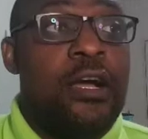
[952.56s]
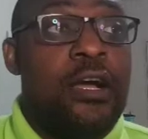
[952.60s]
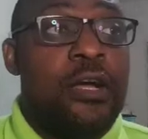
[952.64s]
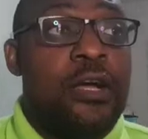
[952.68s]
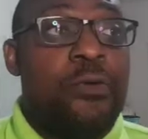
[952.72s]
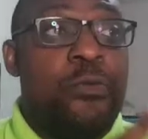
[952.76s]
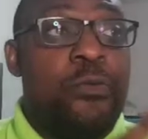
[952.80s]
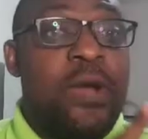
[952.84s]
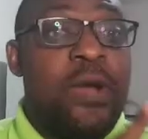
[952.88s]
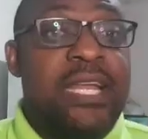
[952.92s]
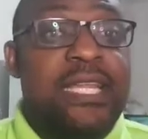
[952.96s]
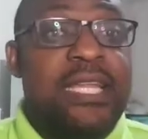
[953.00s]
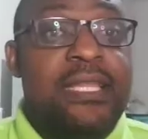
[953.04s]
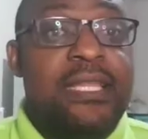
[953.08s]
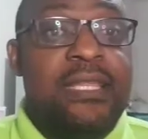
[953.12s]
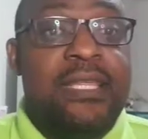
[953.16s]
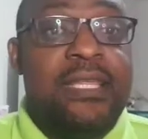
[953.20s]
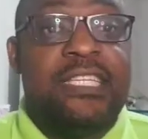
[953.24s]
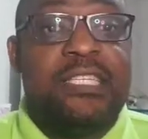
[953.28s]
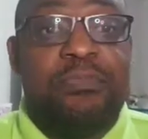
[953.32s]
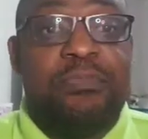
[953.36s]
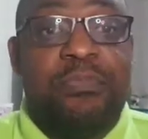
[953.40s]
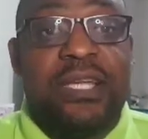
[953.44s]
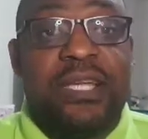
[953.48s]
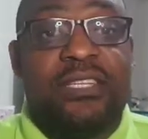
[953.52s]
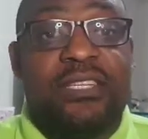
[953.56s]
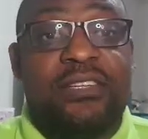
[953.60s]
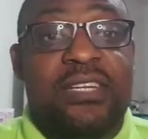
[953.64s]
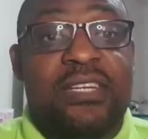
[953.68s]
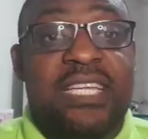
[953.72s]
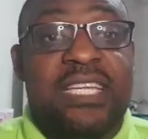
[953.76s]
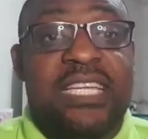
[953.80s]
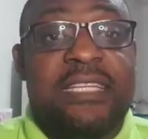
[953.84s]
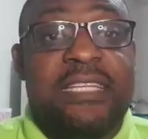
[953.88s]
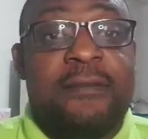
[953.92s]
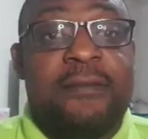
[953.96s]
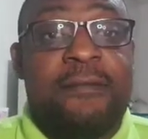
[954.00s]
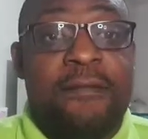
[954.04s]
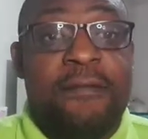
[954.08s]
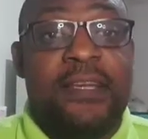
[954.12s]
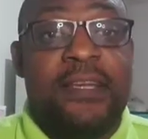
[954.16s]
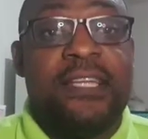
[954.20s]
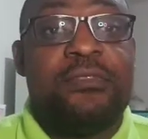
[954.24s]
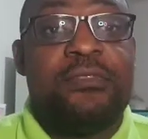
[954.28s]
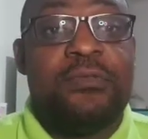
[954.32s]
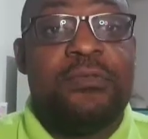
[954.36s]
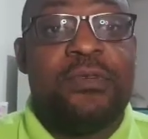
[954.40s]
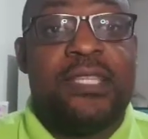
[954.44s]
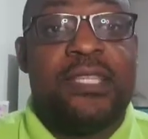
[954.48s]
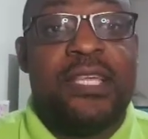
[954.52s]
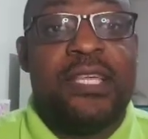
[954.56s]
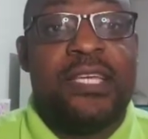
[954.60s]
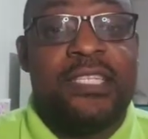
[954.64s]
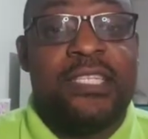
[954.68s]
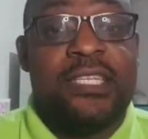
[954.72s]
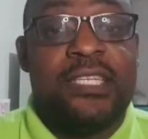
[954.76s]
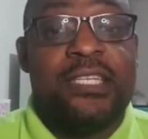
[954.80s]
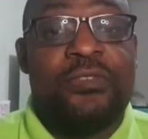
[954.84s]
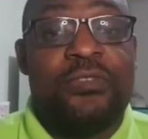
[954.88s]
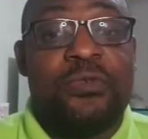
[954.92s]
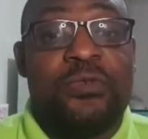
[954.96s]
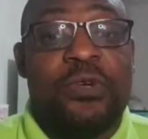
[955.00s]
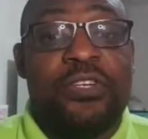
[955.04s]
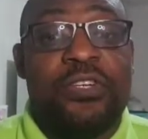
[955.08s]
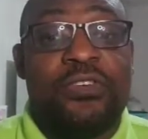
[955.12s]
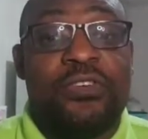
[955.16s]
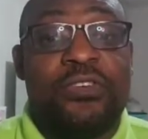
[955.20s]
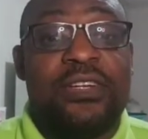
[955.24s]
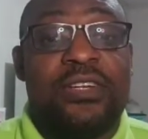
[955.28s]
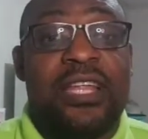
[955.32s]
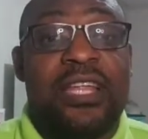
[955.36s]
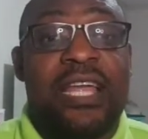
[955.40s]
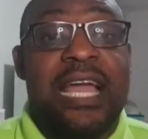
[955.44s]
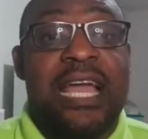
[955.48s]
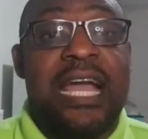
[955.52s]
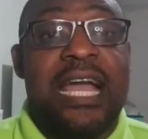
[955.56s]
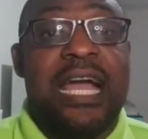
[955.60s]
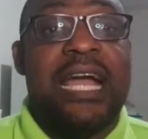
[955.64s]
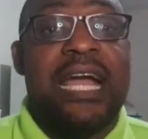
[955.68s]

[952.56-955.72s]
when this person is faced with a situation,